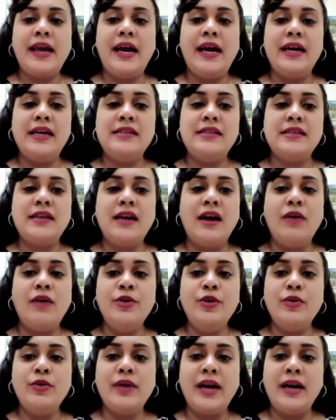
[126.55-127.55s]
and how
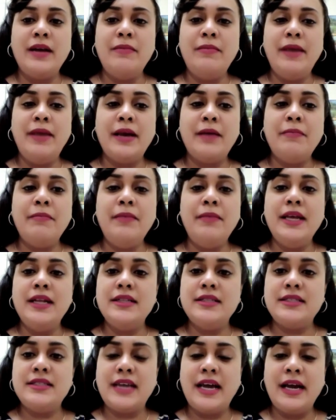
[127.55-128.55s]
you can make
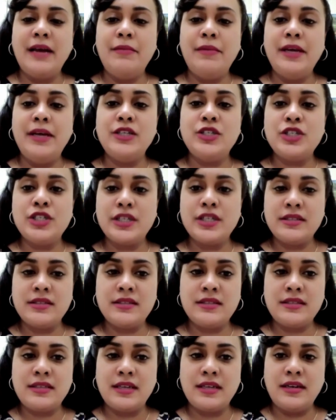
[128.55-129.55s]
mealtime
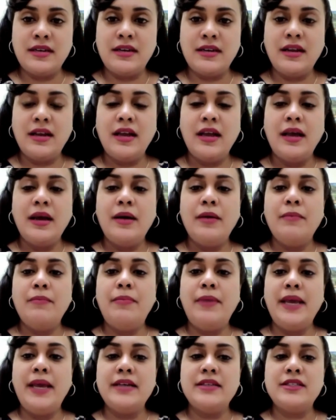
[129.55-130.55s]
interesting
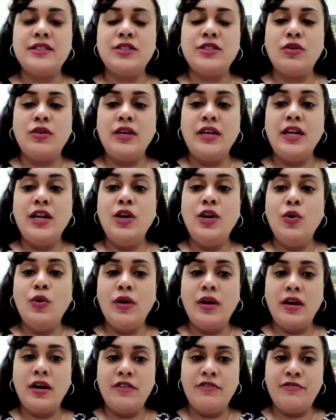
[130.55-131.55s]
based on the
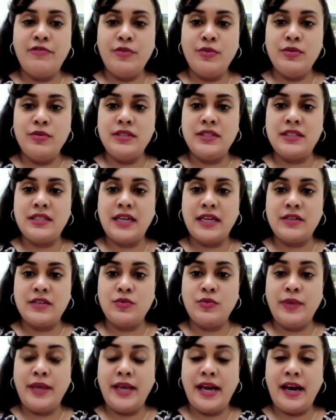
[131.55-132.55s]
local foods
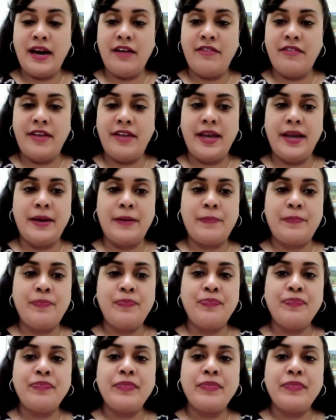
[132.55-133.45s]
that we have here.